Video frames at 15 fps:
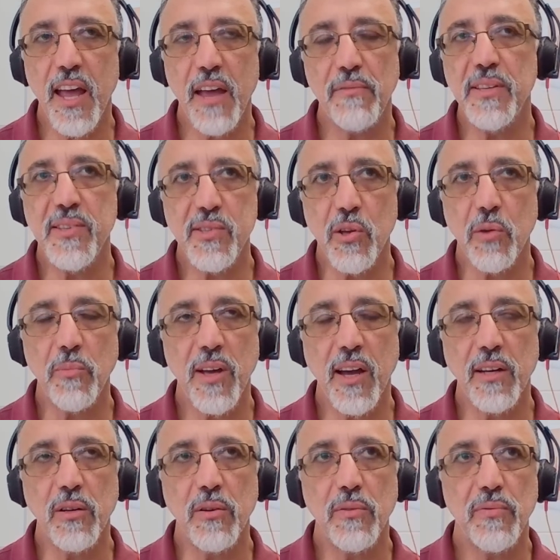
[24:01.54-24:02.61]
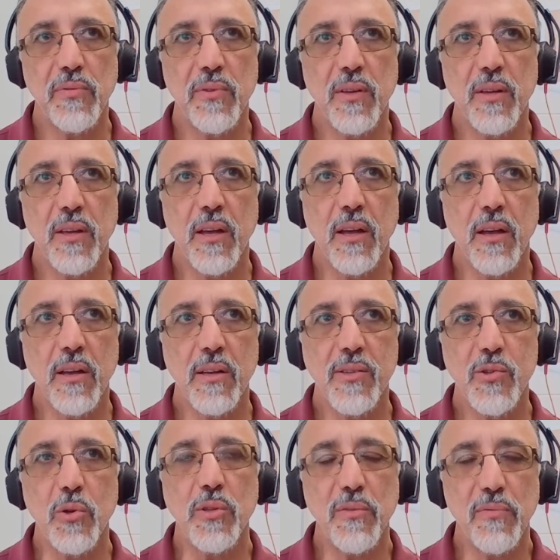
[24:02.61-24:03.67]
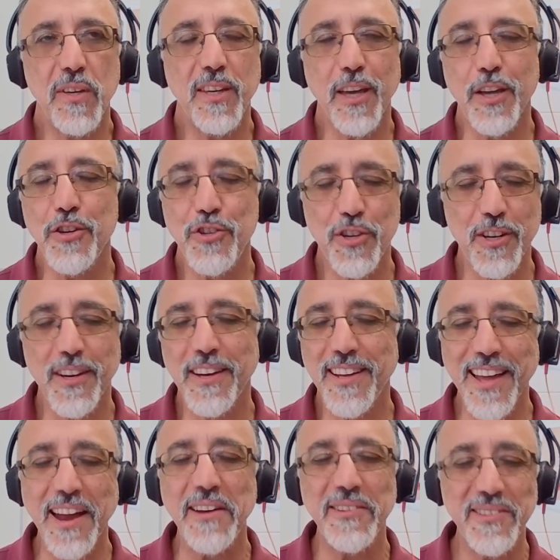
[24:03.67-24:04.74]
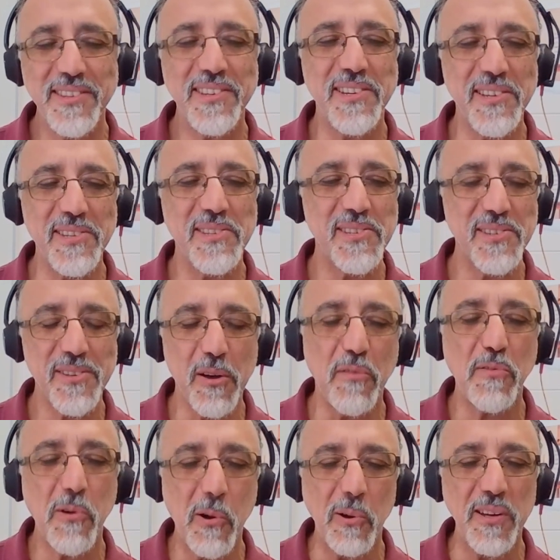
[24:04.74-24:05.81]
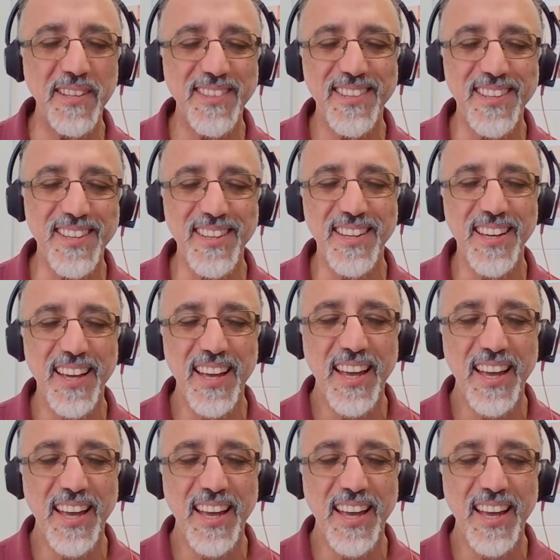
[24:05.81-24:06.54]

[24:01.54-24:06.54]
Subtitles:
having some kind of certification and guarantees of quality,